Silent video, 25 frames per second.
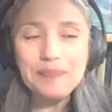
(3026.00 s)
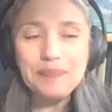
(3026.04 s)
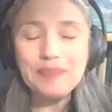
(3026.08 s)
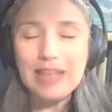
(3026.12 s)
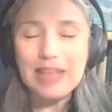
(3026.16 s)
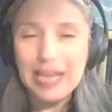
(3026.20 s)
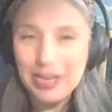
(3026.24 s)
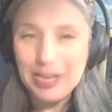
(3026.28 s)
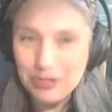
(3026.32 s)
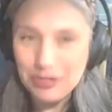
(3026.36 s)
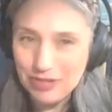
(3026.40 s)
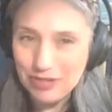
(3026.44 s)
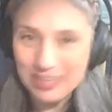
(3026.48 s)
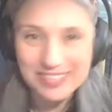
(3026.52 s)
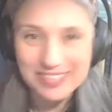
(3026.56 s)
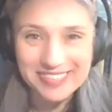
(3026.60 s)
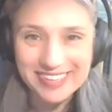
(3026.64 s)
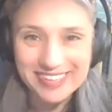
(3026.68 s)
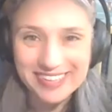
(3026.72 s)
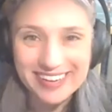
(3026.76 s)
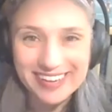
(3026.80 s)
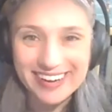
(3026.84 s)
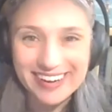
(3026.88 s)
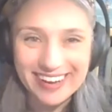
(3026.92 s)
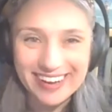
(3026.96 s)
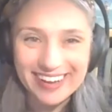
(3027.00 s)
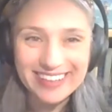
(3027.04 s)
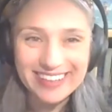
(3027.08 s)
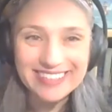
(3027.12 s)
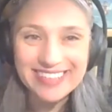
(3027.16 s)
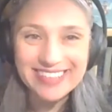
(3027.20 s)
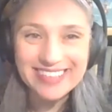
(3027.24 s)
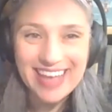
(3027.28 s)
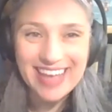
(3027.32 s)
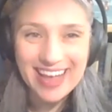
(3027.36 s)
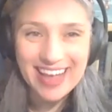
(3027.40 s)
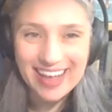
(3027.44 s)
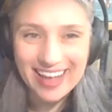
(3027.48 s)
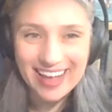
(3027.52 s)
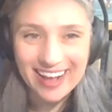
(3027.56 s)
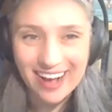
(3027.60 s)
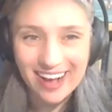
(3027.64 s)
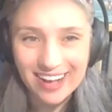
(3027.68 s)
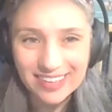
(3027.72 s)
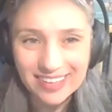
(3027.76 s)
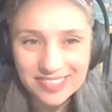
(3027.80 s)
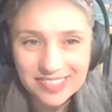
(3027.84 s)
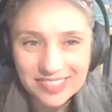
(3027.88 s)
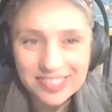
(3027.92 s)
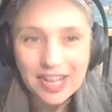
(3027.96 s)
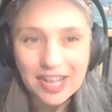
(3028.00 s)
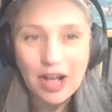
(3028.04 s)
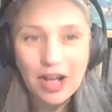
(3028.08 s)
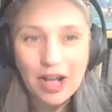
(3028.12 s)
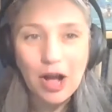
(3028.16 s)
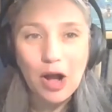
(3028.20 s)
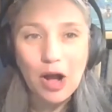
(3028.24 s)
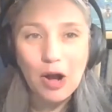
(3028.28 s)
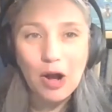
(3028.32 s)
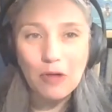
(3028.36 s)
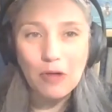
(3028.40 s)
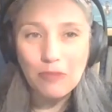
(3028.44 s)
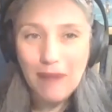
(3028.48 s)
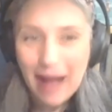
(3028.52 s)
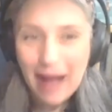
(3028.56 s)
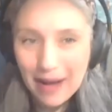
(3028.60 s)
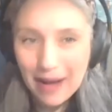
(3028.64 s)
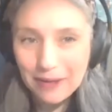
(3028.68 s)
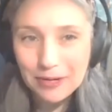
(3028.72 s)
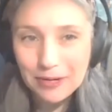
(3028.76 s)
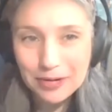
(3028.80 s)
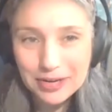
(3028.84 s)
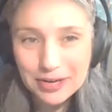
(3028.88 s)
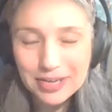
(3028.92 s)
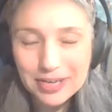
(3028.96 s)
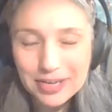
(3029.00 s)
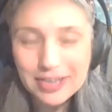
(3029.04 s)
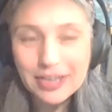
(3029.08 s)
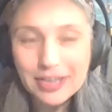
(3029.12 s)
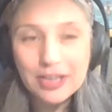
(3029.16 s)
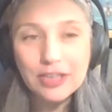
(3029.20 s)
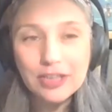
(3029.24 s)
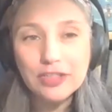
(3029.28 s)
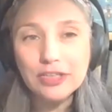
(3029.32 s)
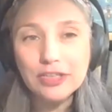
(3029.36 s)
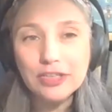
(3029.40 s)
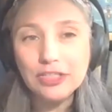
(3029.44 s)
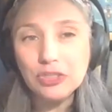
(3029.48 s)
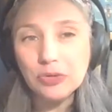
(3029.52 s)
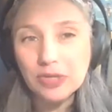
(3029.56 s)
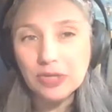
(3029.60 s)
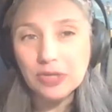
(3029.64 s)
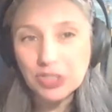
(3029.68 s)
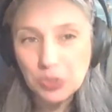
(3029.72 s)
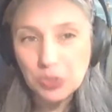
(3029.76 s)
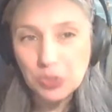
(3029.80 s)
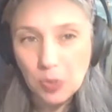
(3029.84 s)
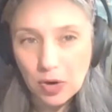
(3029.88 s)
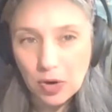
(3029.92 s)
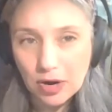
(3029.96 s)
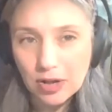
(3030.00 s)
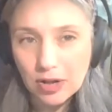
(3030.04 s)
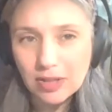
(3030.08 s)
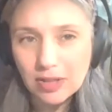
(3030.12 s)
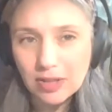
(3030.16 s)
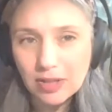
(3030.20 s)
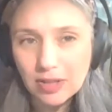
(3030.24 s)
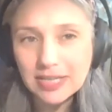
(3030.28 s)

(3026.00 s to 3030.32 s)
interested in taking us around the Jewish world.